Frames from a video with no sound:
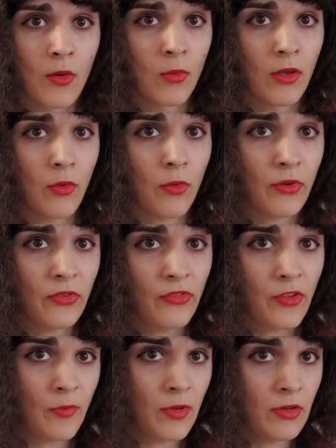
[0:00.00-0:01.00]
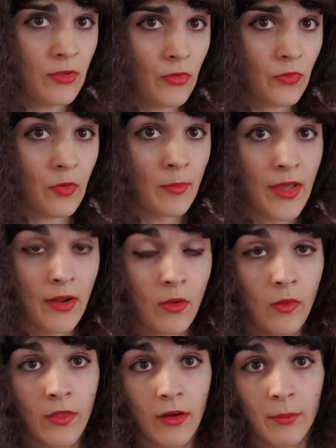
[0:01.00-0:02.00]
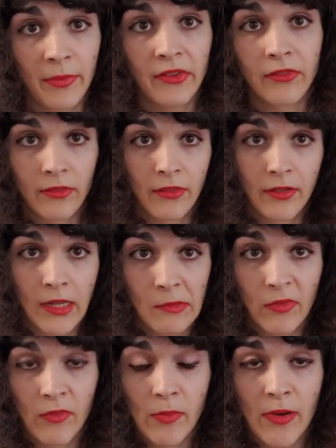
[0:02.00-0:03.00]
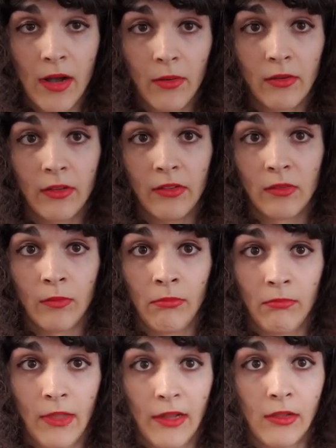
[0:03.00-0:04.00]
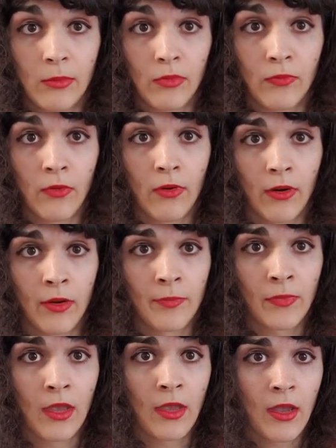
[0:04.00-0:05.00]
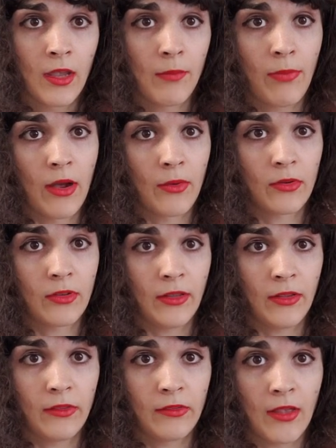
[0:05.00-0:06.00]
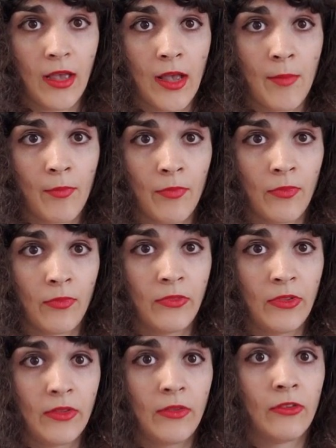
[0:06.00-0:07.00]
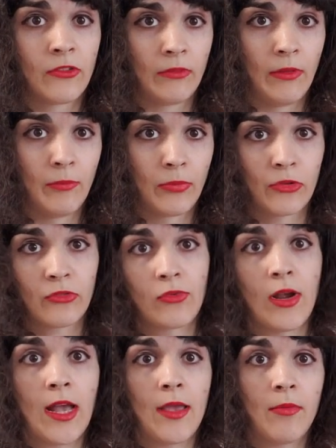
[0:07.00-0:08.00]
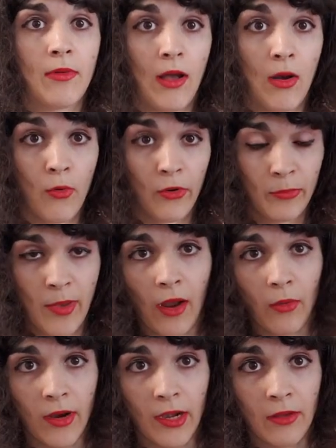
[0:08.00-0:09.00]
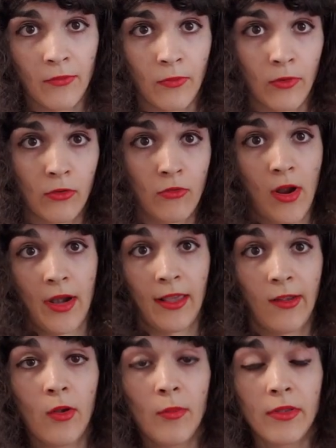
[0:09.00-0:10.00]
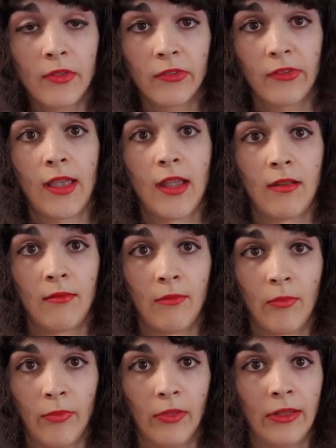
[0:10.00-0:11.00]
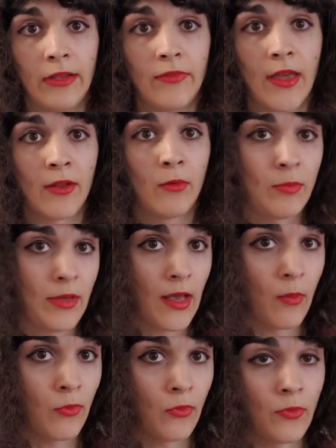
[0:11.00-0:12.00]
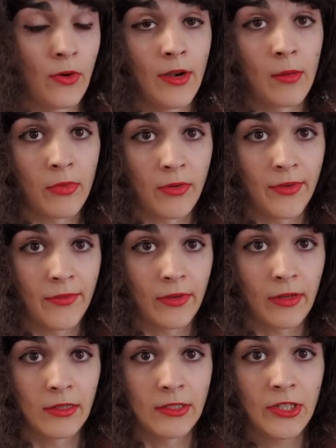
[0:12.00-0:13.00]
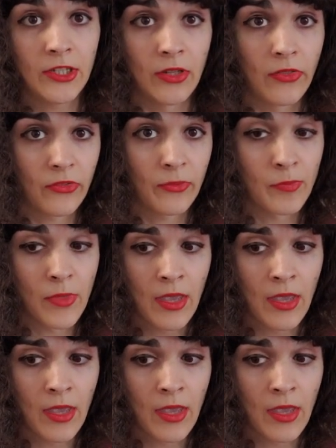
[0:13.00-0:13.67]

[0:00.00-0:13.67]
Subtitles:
Well, horses have been used for medical therapy since the time of Hippocrates, and likely before. Hippocrates did prescribe horseback riding for chronic ailments and believed that it would be helpful for a number of different conditions.